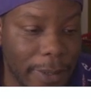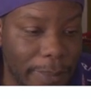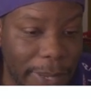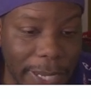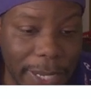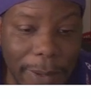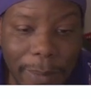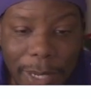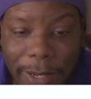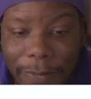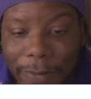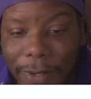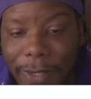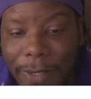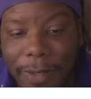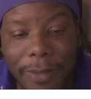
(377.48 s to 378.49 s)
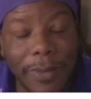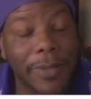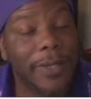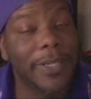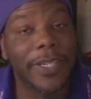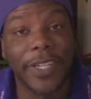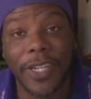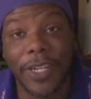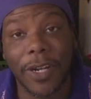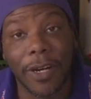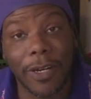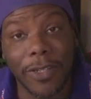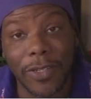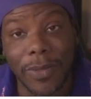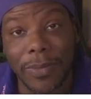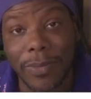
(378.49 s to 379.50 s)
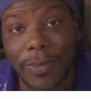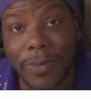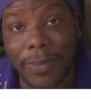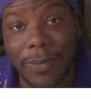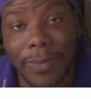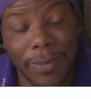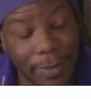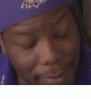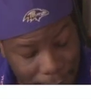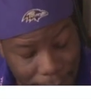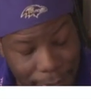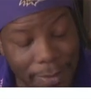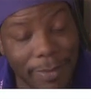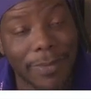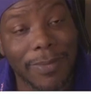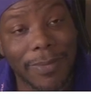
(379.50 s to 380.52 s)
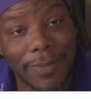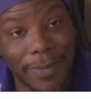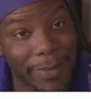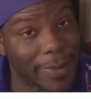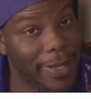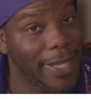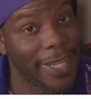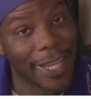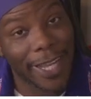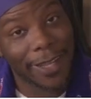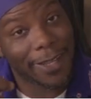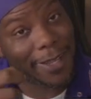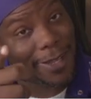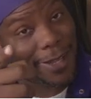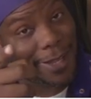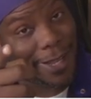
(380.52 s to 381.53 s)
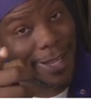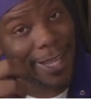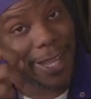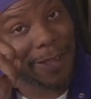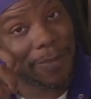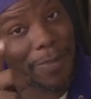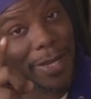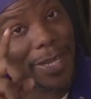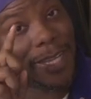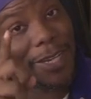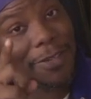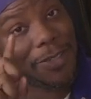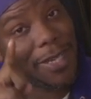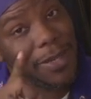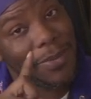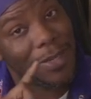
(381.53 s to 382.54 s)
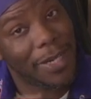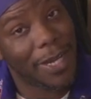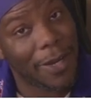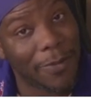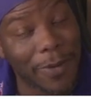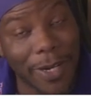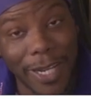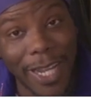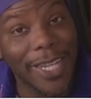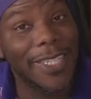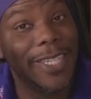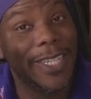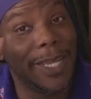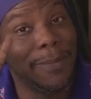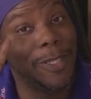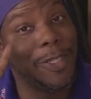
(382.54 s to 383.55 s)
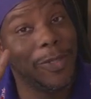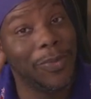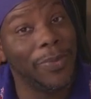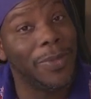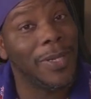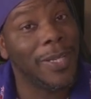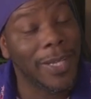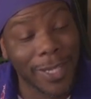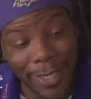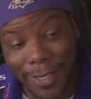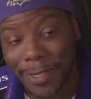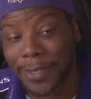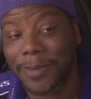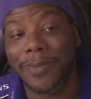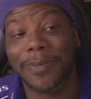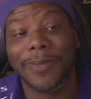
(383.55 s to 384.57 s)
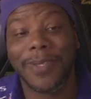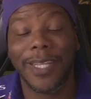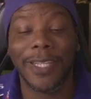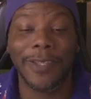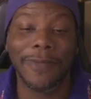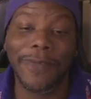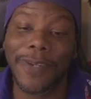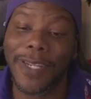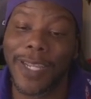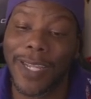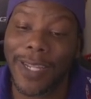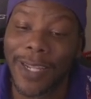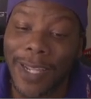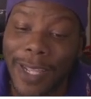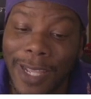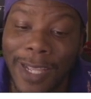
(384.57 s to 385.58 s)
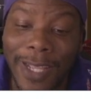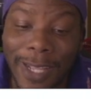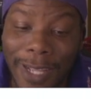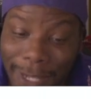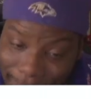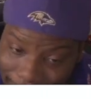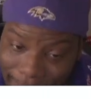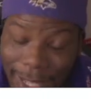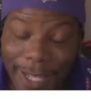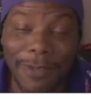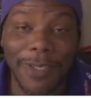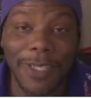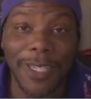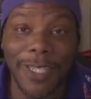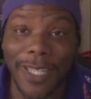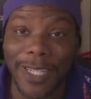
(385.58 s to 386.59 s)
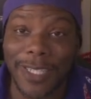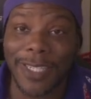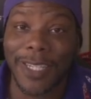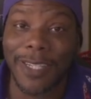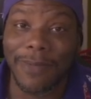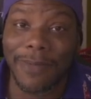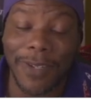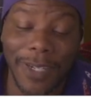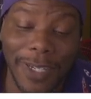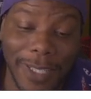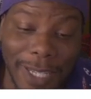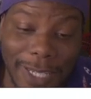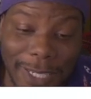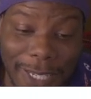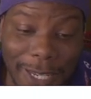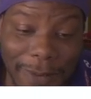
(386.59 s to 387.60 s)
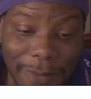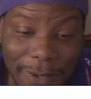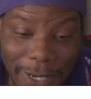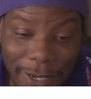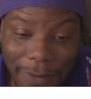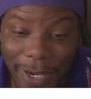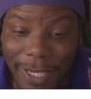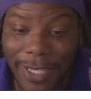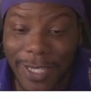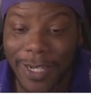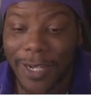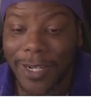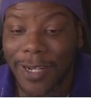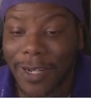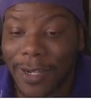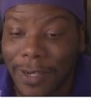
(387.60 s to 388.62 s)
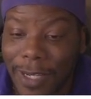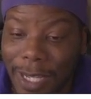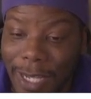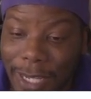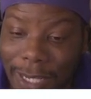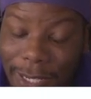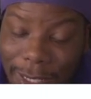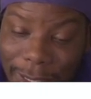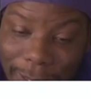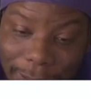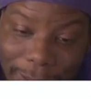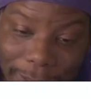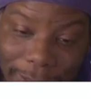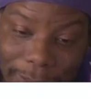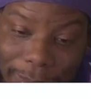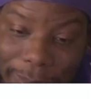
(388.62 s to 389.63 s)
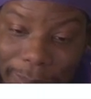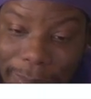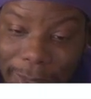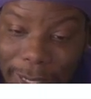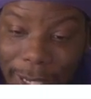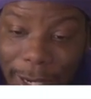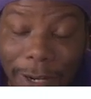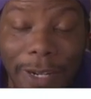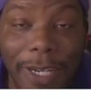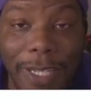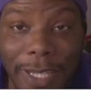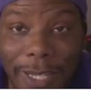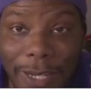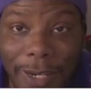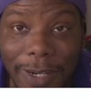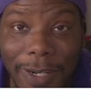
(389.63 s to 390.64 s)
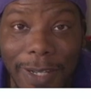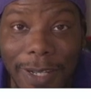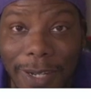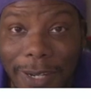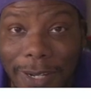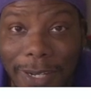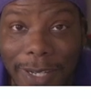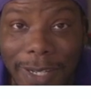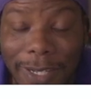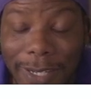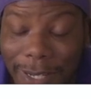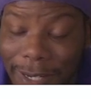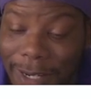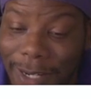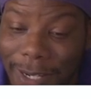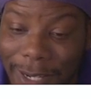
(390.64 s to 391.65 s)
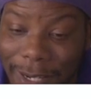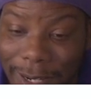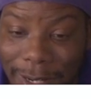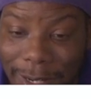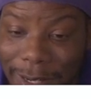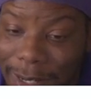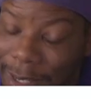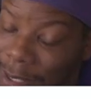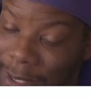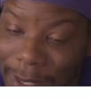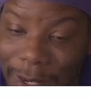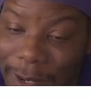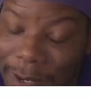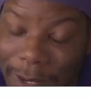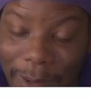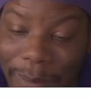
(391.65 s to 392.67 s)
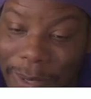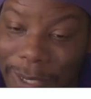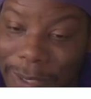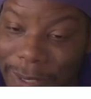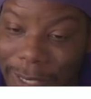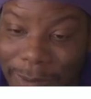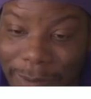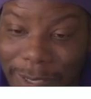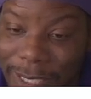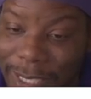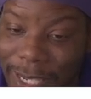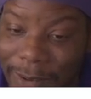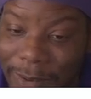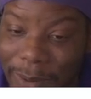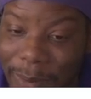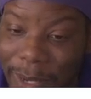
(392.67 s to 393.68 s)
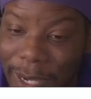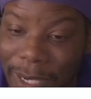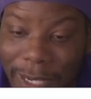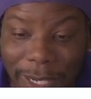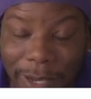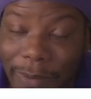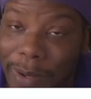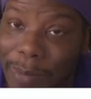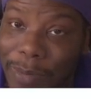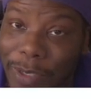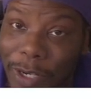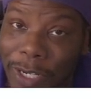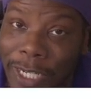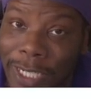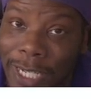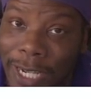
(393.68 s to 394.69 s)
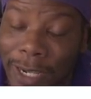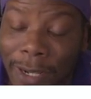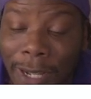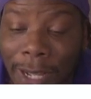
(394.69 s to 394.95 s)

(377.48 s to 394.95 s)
Baker Mayfield did awesome. He gave he gave an interception I want. He actually gave me two. So thank you for that that was a good Thanksgiving uh, Thanksgiving right there. Okay, um, early, early, early, early, early, early, early meal. He was just giving them out. He giving them turkeys out.